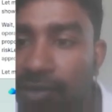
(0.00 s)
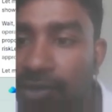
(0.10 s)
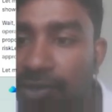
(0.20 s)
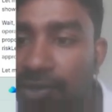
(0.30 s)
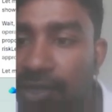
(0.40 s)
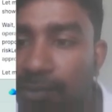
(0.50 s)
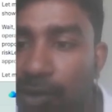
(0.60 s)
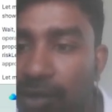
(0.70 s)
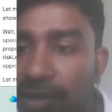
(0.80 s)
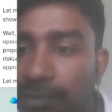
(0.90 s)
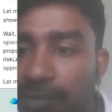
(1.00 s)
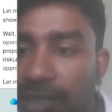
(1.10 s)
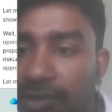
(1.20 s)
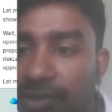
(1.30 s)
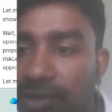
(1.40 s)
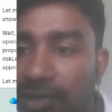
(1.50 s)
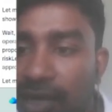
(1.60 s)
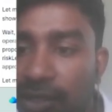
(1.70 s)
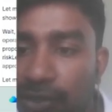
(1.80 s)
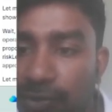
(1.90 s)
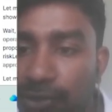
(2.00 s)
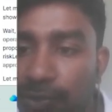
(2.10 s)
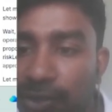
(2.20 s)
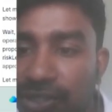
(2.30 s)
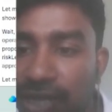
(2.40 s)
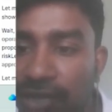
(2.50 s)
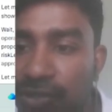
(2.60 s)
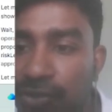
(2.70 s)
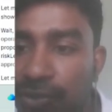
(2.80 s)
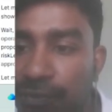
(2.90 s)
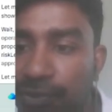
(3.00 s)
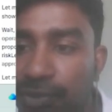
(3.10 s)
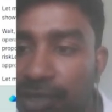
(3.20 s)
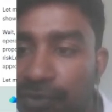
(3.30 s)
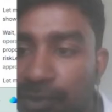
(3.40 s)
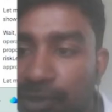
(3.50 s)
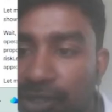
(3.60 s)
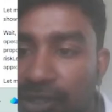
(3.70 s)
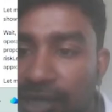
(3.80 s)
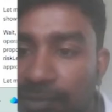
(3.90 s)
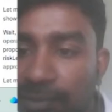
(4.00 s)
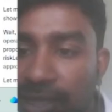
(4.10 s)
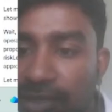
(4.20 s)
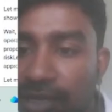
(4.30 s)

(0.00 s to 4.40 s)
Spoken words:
This is the important because it gives you a chance to review the information and make